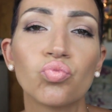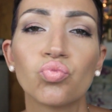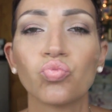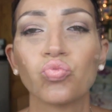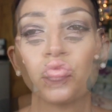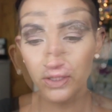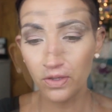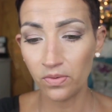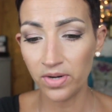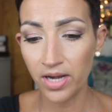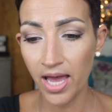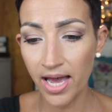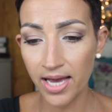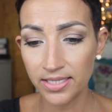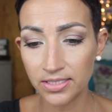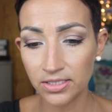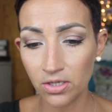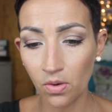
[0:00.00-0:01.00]
Okay, so
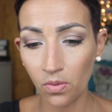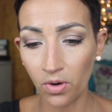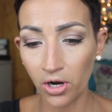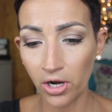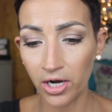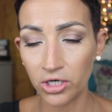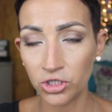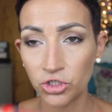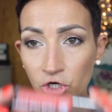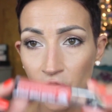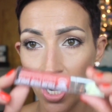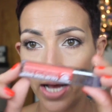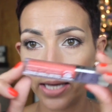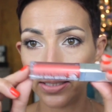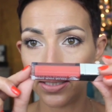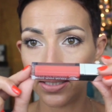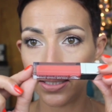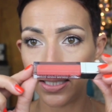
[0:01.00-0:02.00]
next we're going to
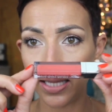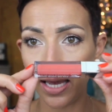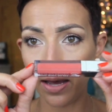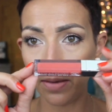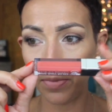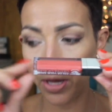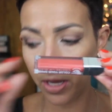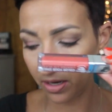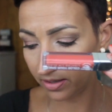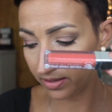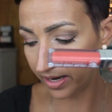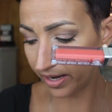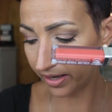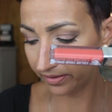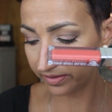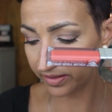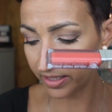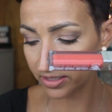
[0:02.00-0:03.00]
try Salmon.
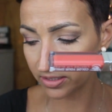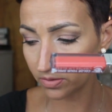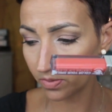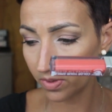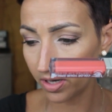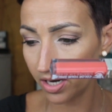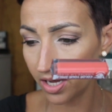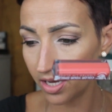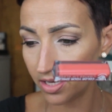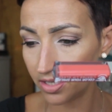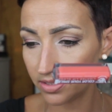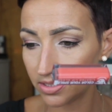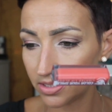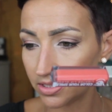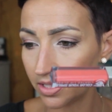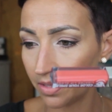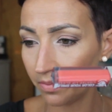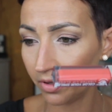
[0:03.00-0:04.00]
Now this one is
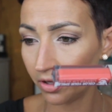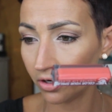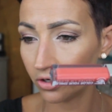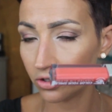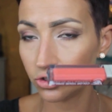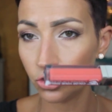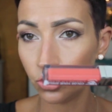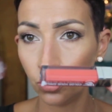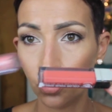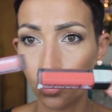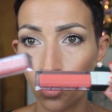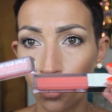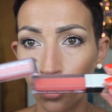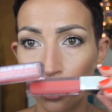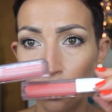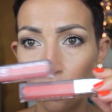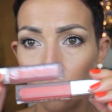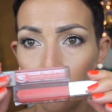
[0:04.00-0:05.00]
similar to
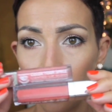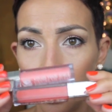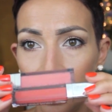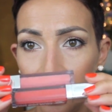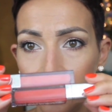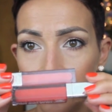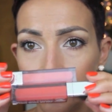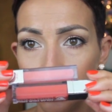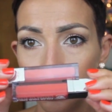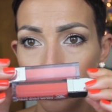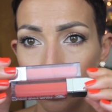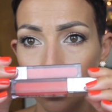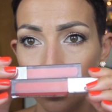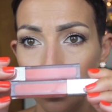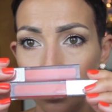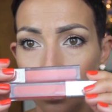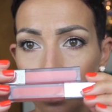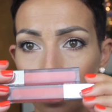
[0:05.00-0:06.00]
Coral Craze,
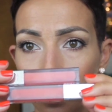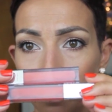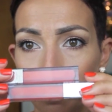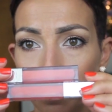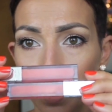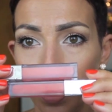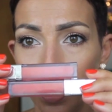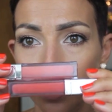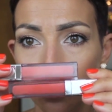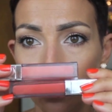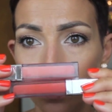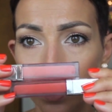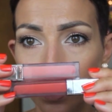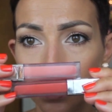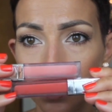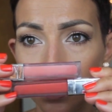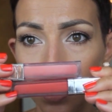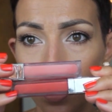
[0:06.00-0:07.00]
but you
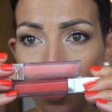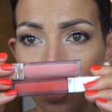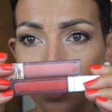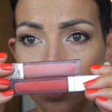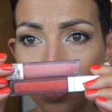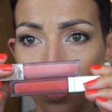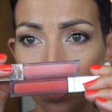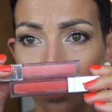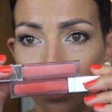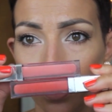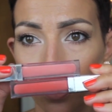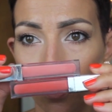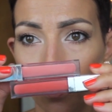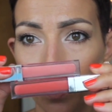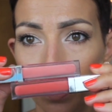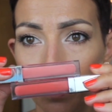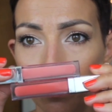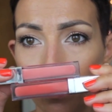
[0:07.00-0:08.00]
can see it's a
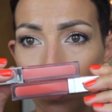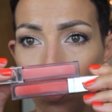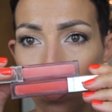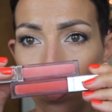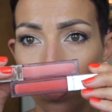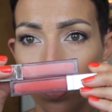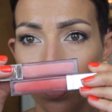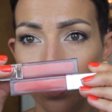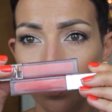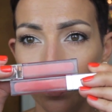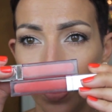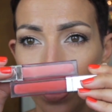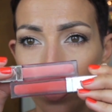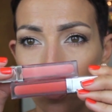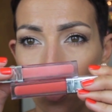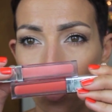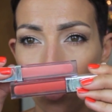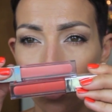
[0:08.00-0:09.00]
little bit more
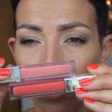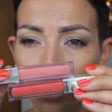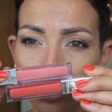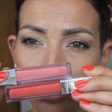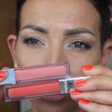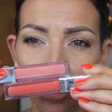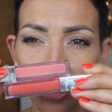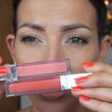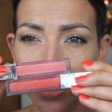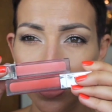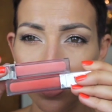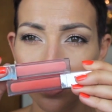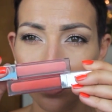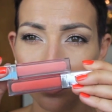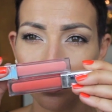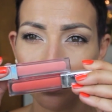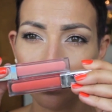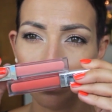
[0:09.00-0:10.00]
like
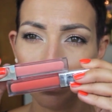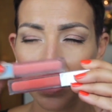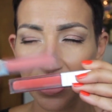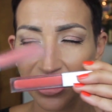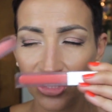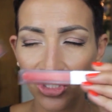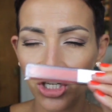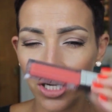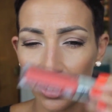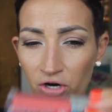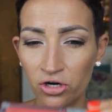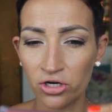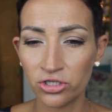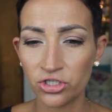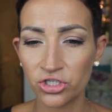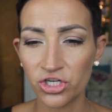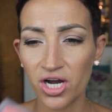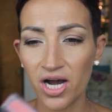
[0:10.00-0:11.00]
orangey, peachy
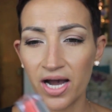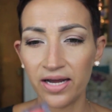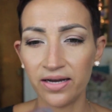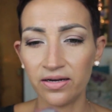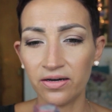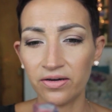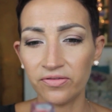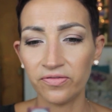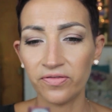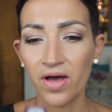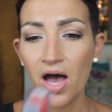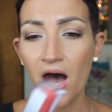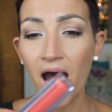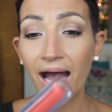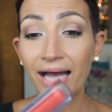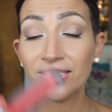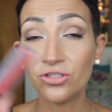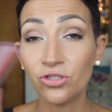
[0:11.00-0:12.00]
orange kind of.
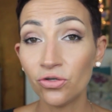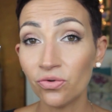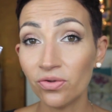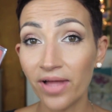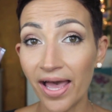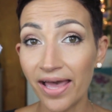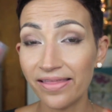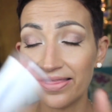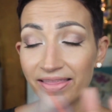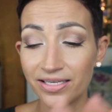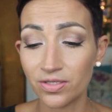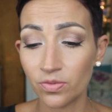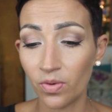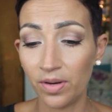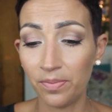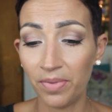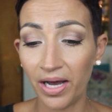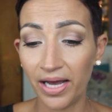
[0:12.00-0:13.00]
I do like this
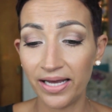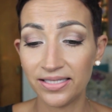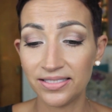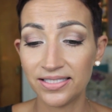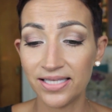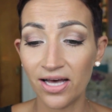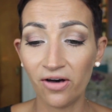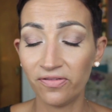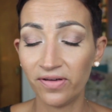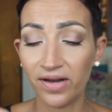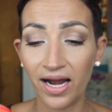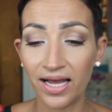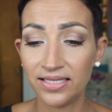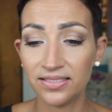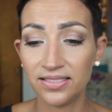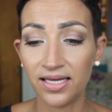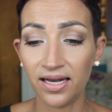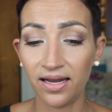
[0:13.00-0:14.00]
one by itself, and
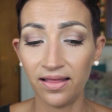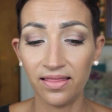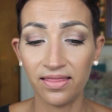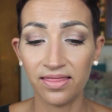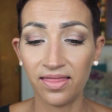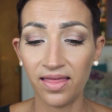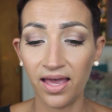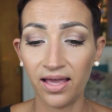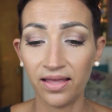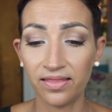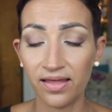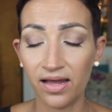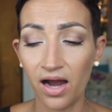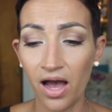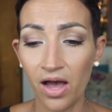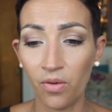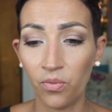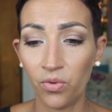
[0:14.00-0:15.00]
I didn't think that
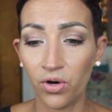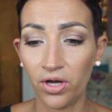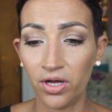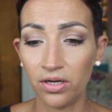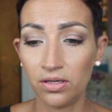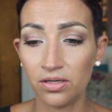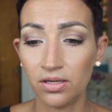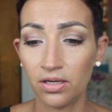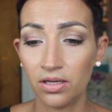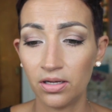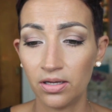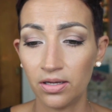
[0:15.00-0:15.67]
I would.